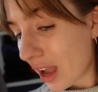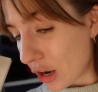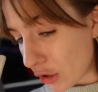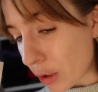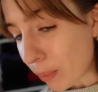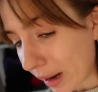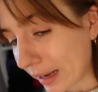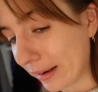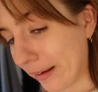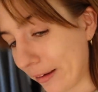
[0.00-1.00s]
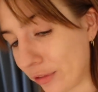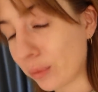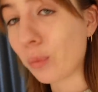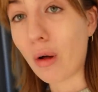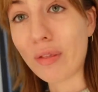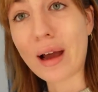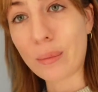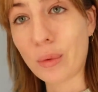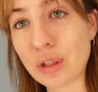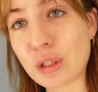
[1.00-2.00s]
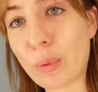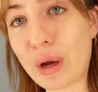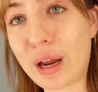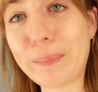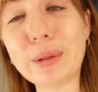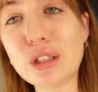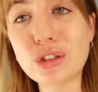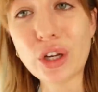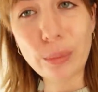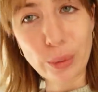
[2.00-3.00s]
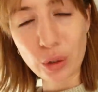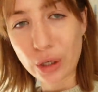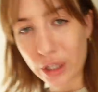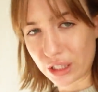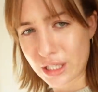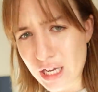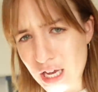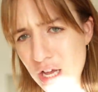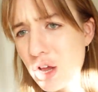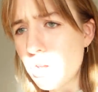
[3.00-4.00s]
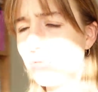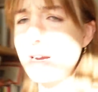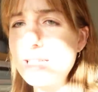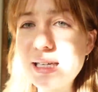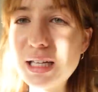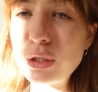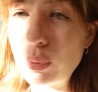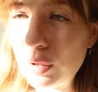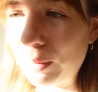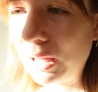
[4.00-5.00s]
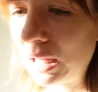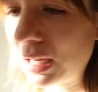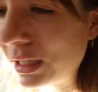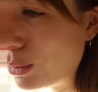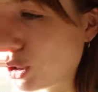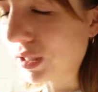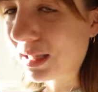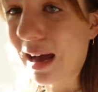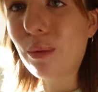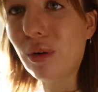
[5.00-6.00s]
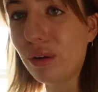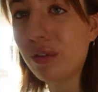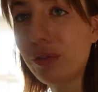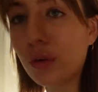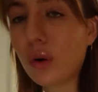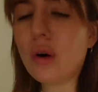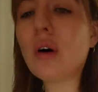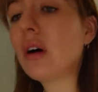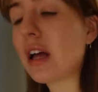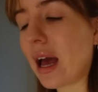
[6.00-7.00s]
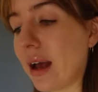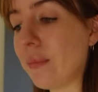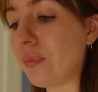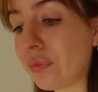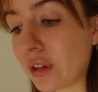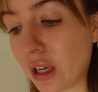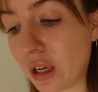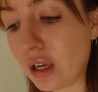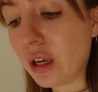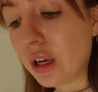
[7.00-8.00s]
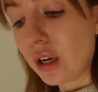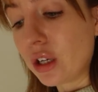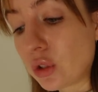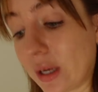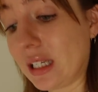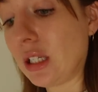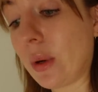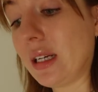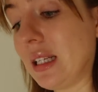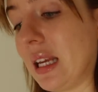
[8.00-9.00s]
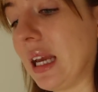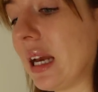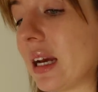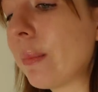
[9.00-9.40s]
a no-brainer of the one that I wanted to put in, because no book has resonated with me as much as that one for 2020.